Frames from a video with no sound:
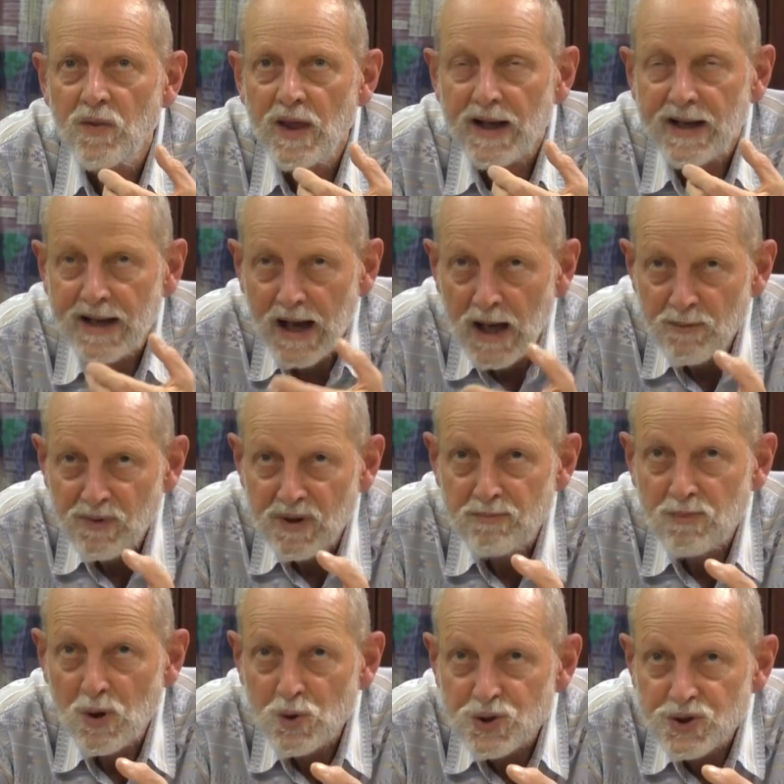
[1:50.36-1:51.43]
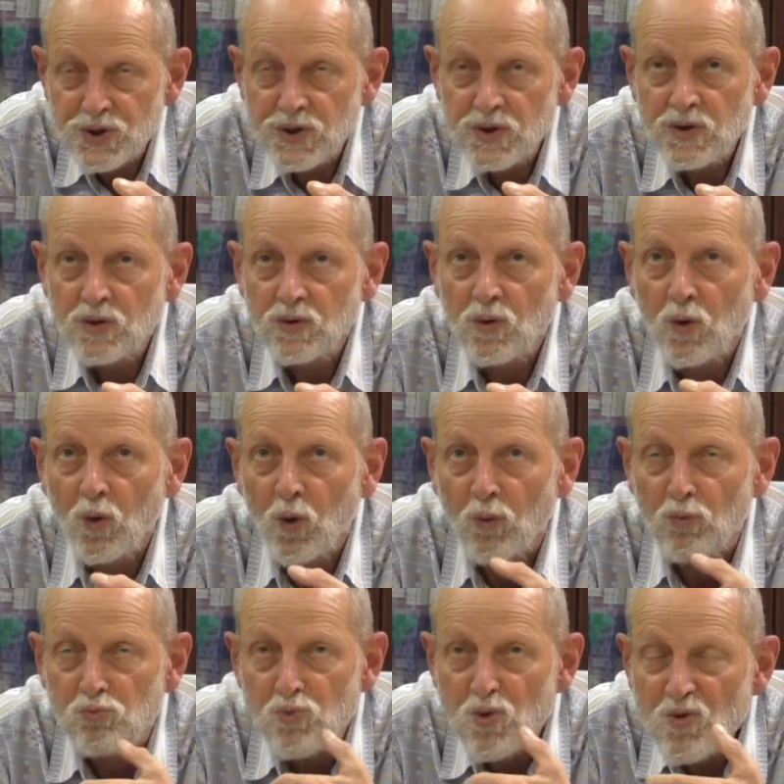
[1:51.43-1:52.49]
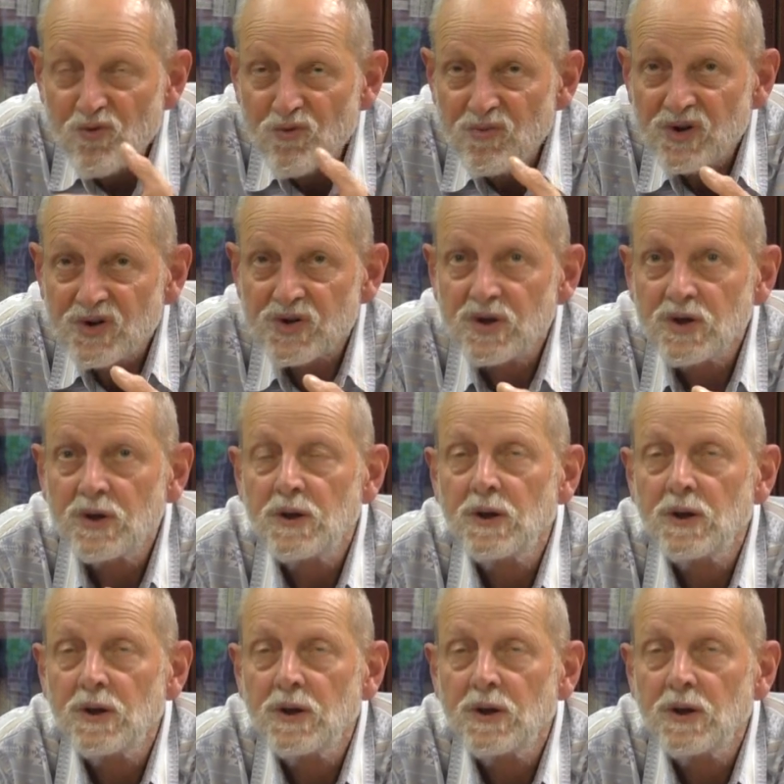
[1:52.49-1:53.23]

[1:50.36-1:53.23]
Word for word: there can be motion or movement.